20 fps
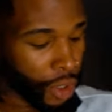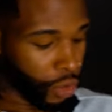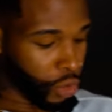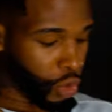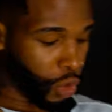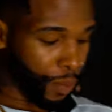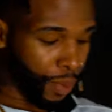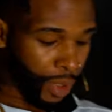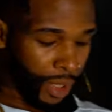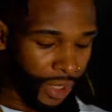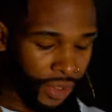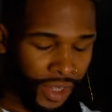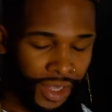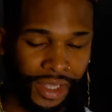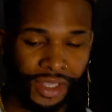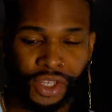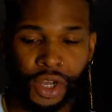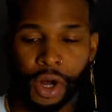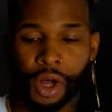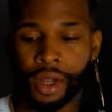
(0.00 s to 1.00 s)
super. I think
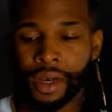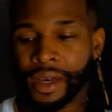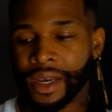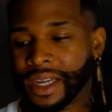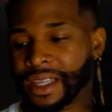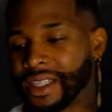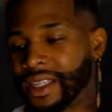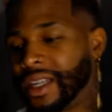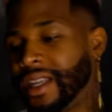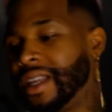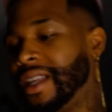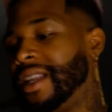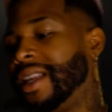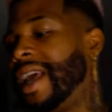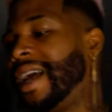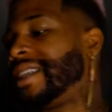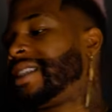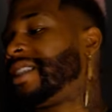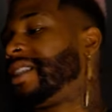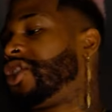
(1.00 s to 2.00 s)
it's called next
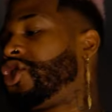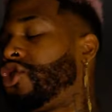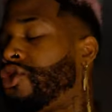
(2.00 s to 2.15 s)
next